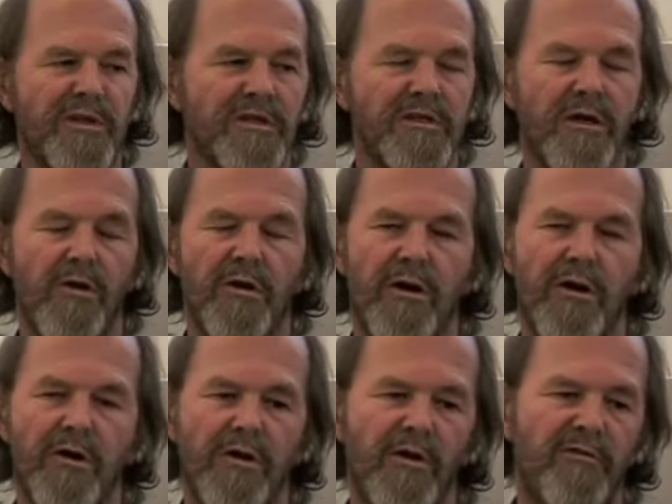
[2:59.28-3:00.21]
that's gone
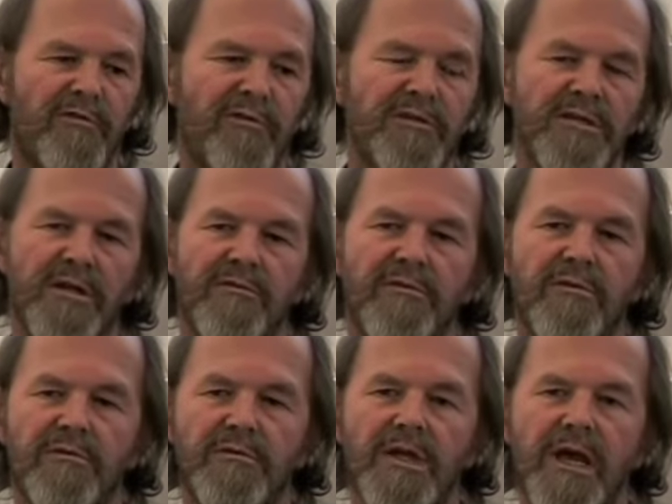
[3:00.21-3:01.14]
on over
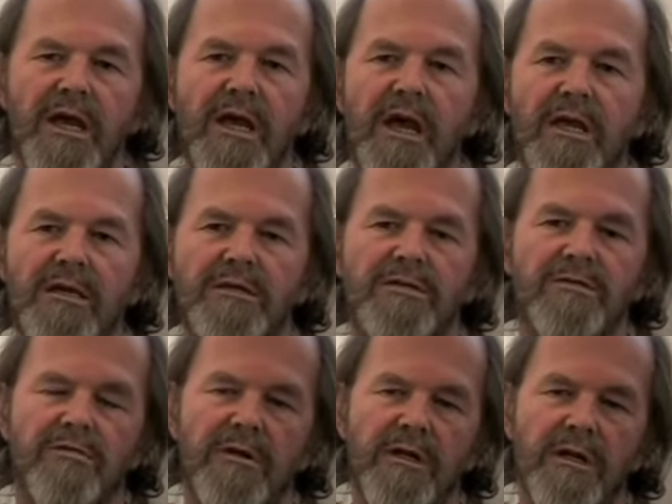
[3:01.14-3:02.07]
several
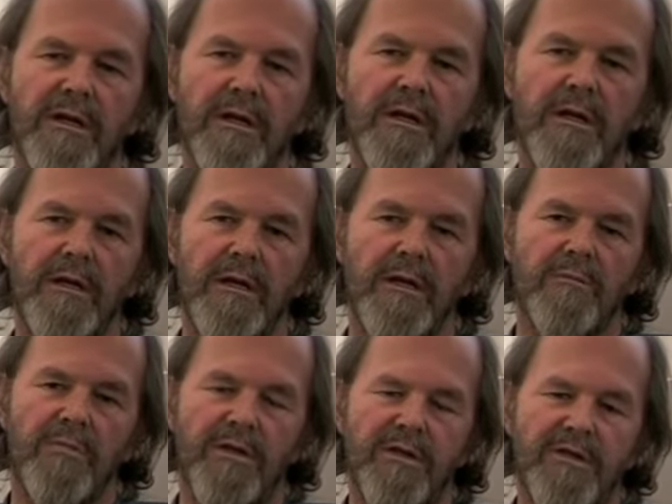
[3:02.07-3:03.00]
decades, really,
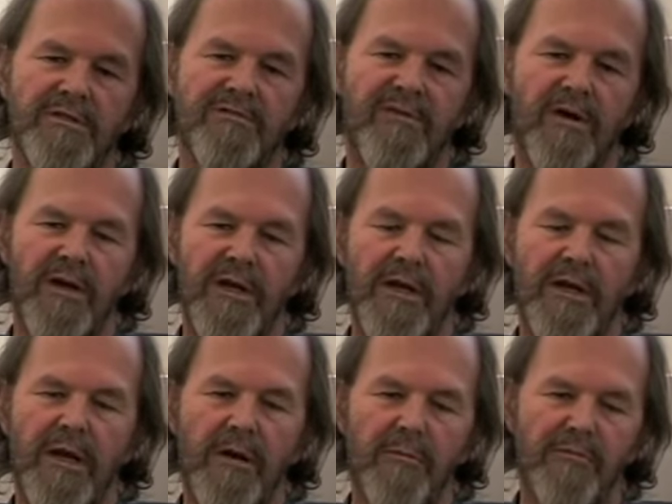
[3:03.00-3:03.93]
but it's finally
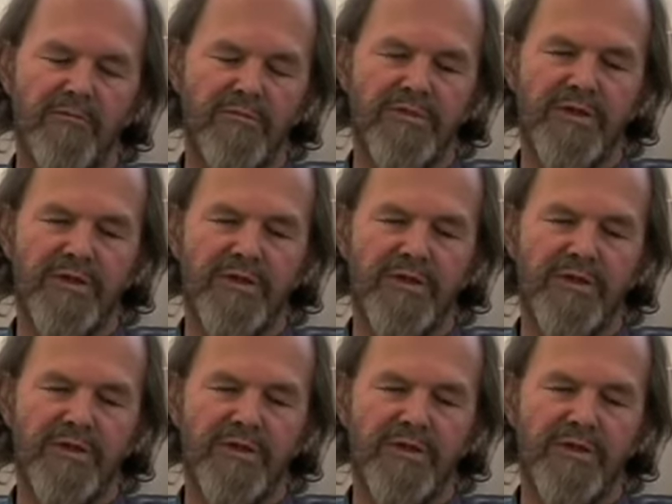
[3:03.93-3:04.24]
come